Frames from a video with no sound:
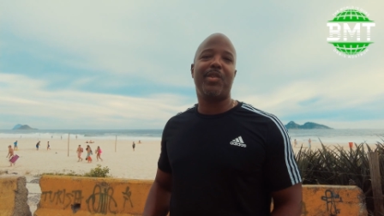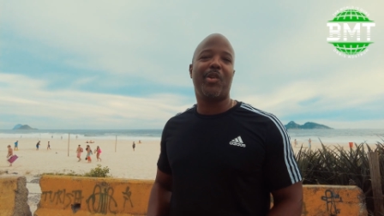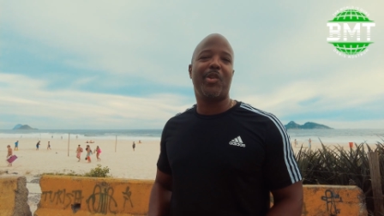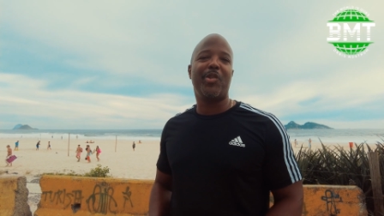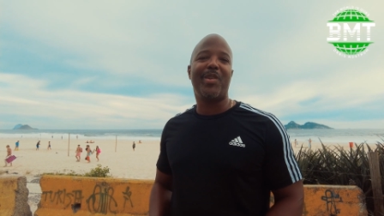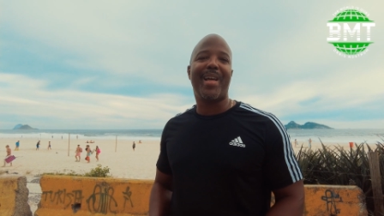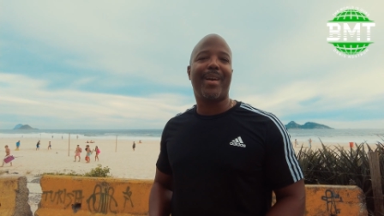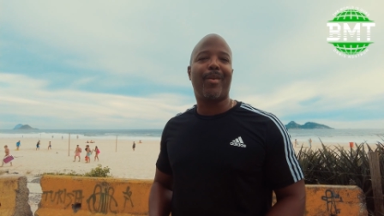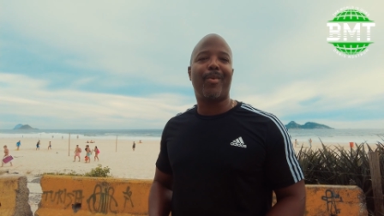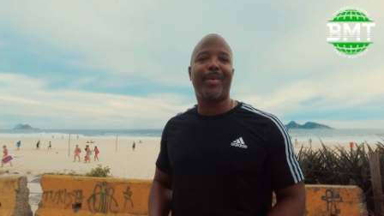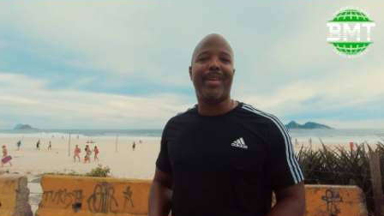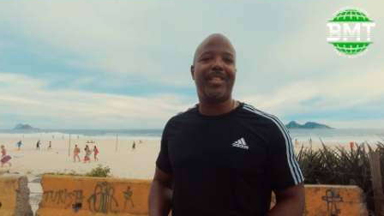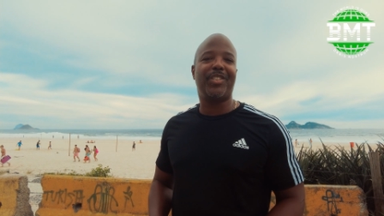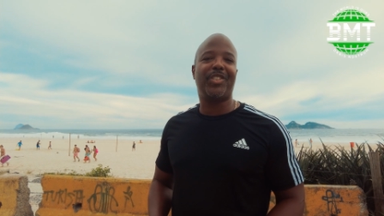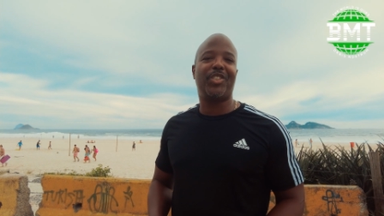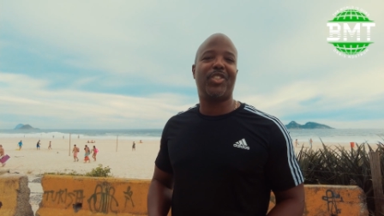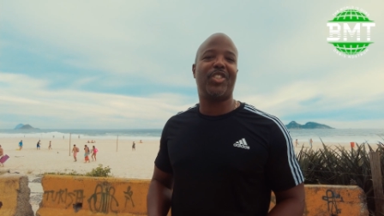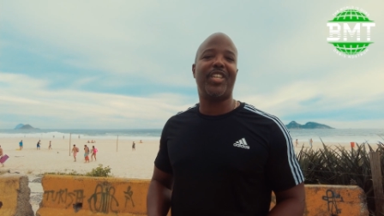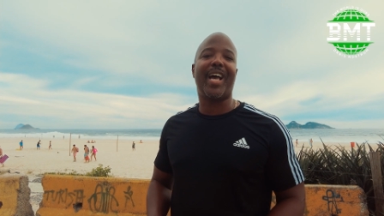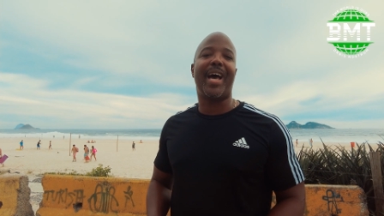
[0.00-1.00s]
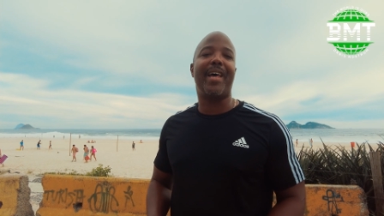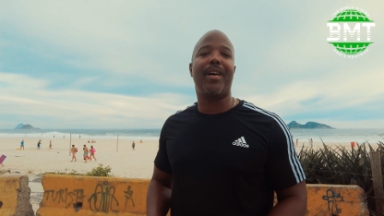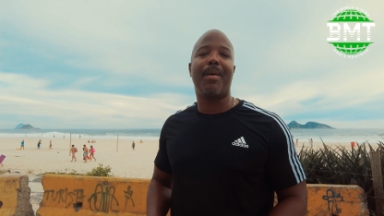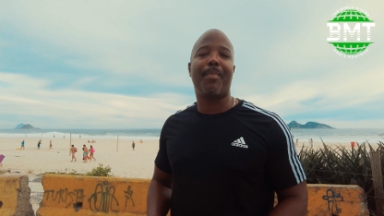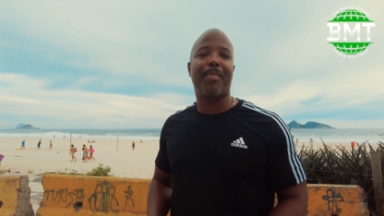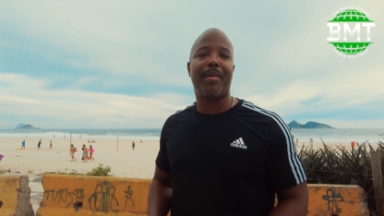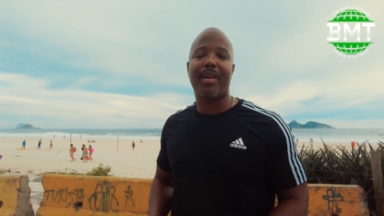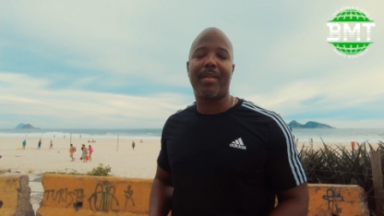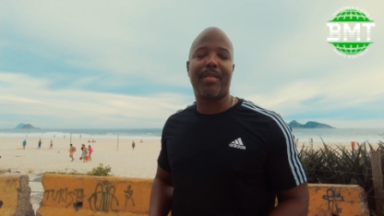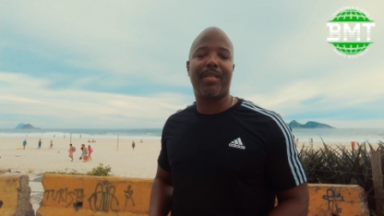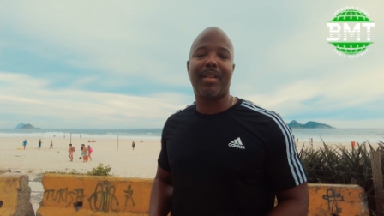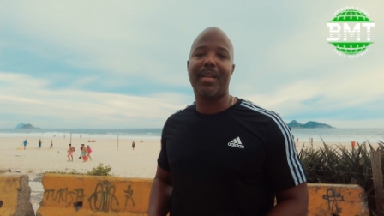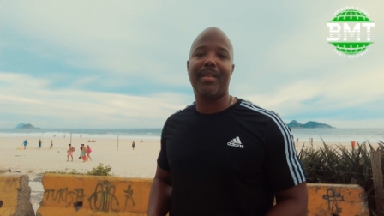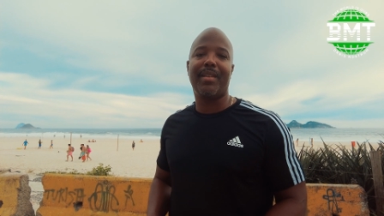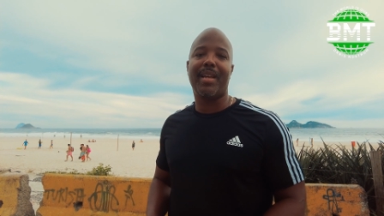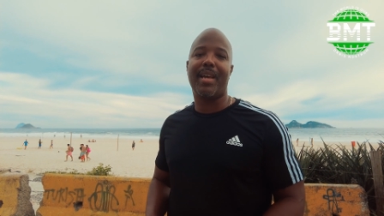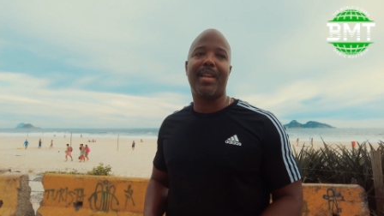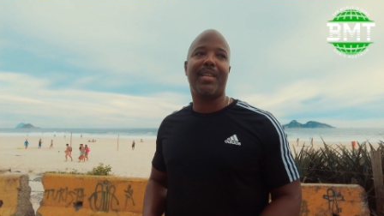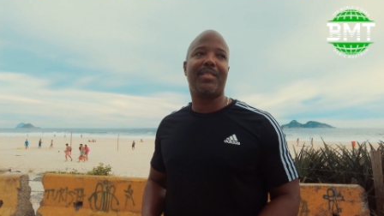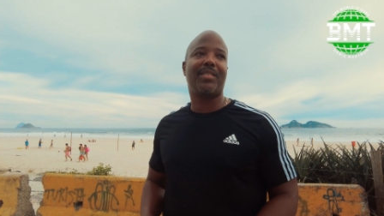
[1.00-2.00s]
You're not gonna get shot up or nothing
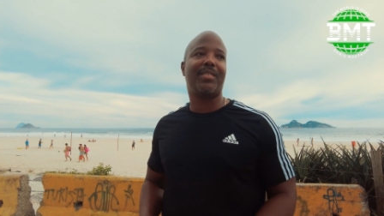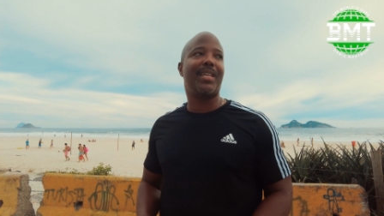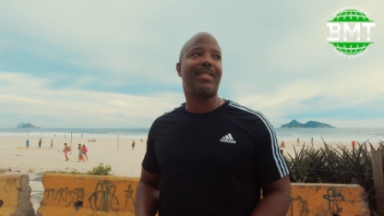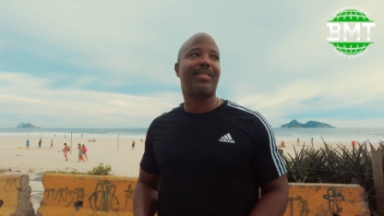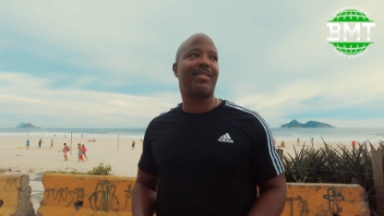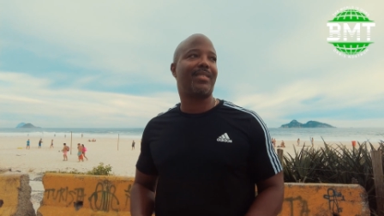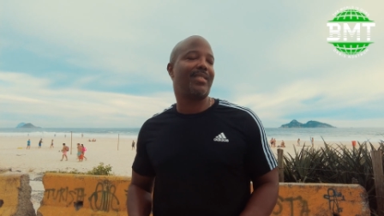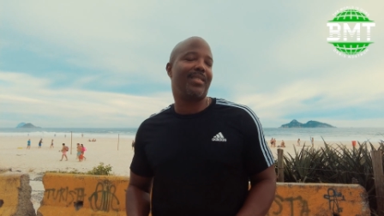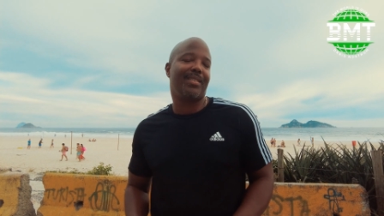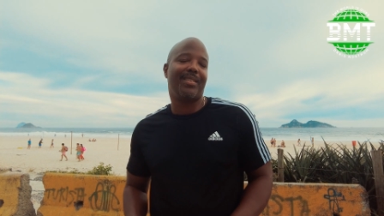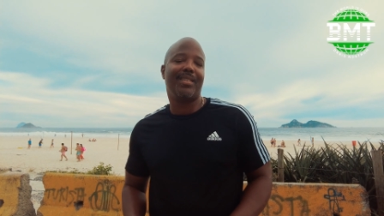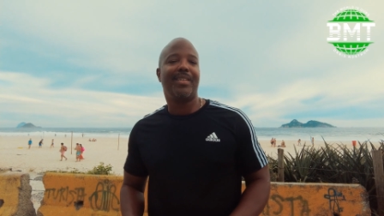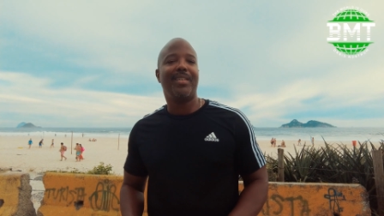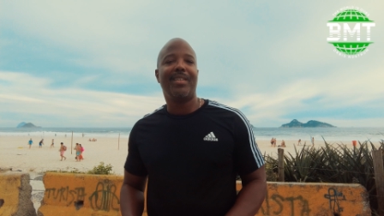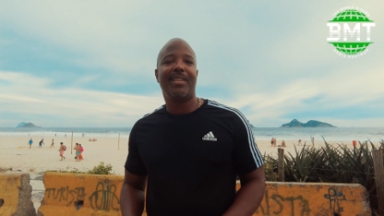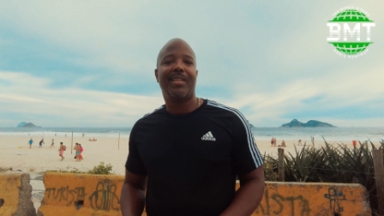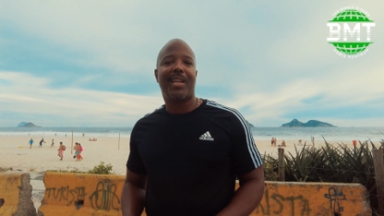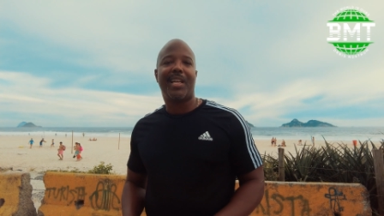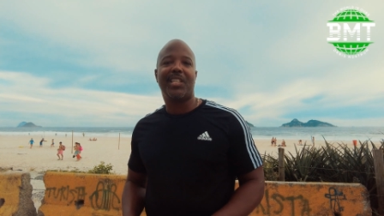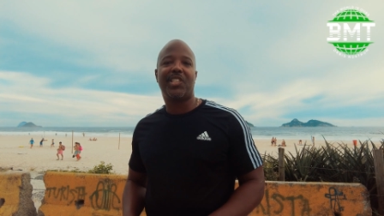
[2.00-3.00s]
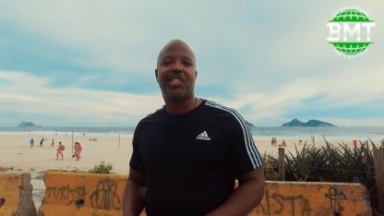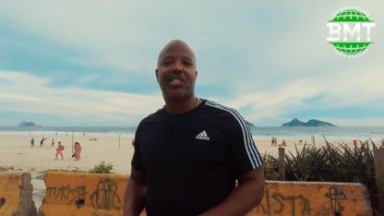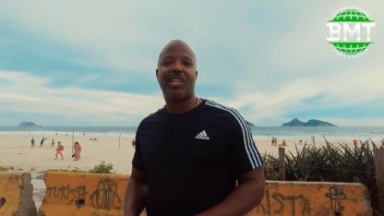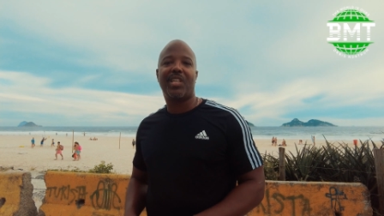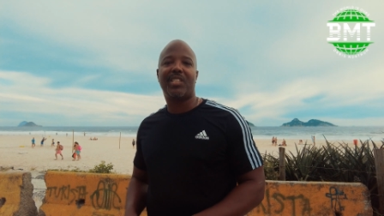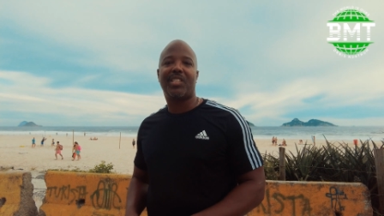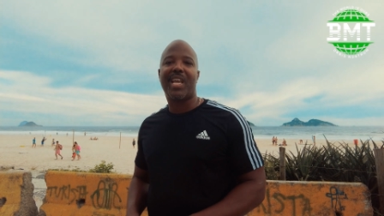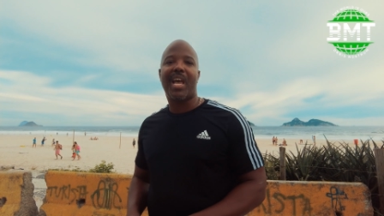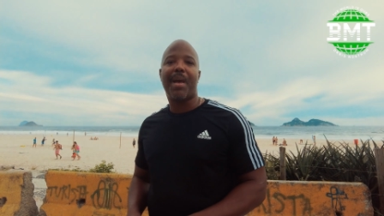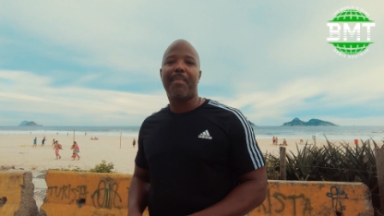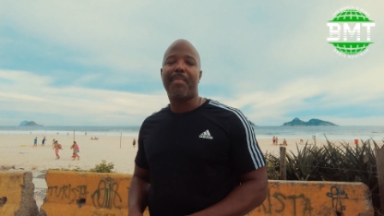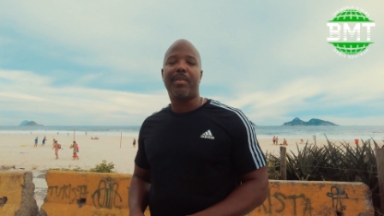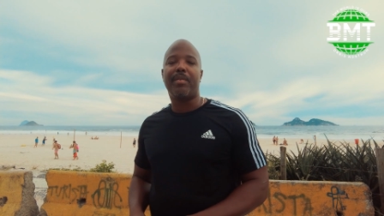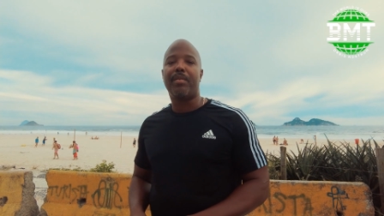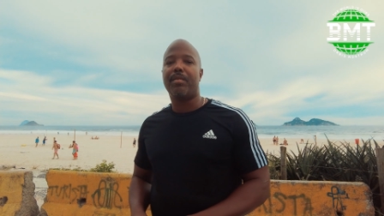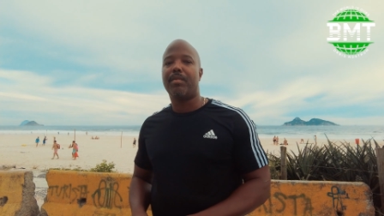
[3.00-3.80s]
like that. That just doesn't happen.